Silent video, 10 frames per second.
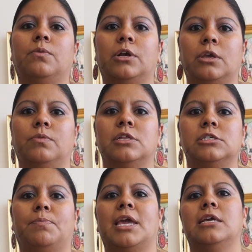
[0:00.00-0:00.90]
working with a
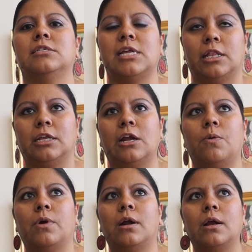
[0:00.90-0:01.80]
space, selling
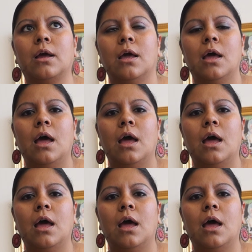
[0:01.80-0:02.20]
their work.